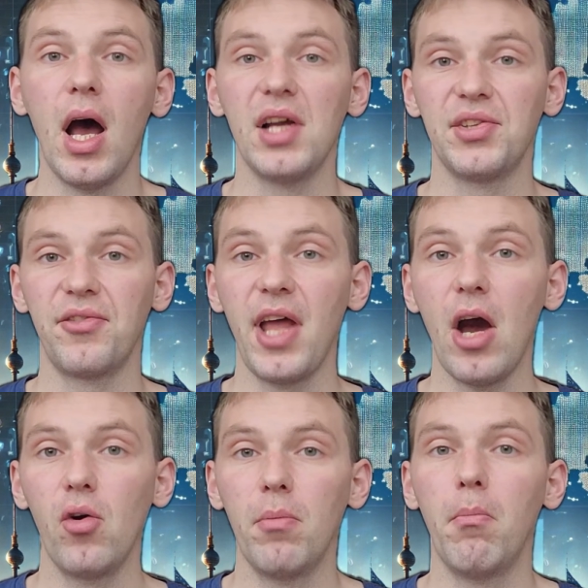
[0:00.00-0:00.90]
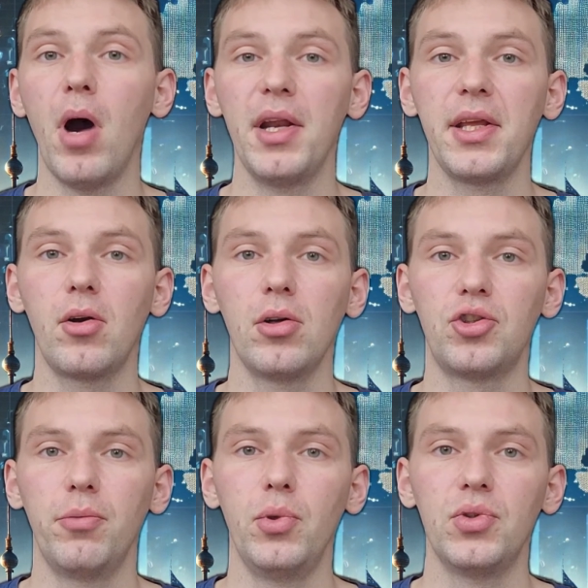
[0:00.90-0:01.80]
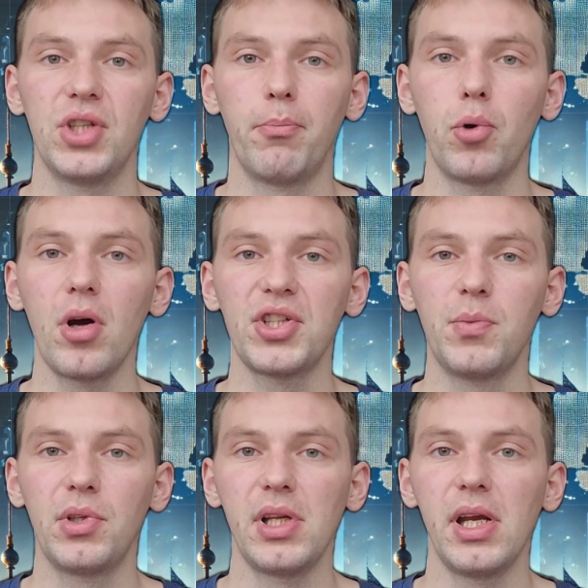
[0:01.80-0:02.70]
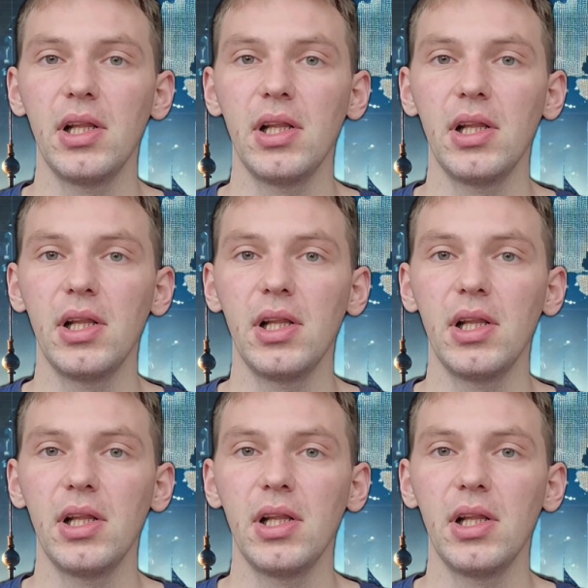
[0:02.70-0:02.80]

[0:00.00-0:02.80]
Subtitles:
As of now, mining contributes approximately